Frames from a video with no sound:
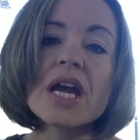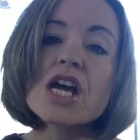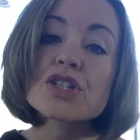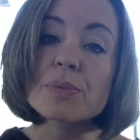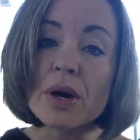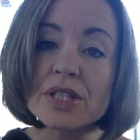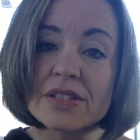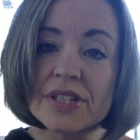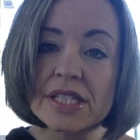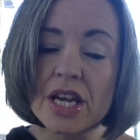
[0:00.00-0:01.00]
So
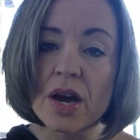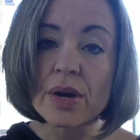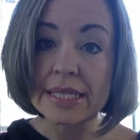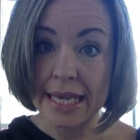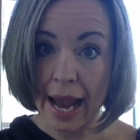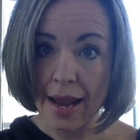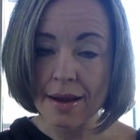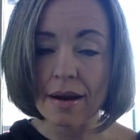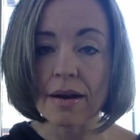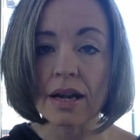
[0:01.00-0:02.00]
most of us know and
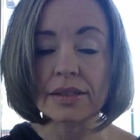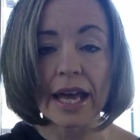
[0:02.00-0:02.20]
take our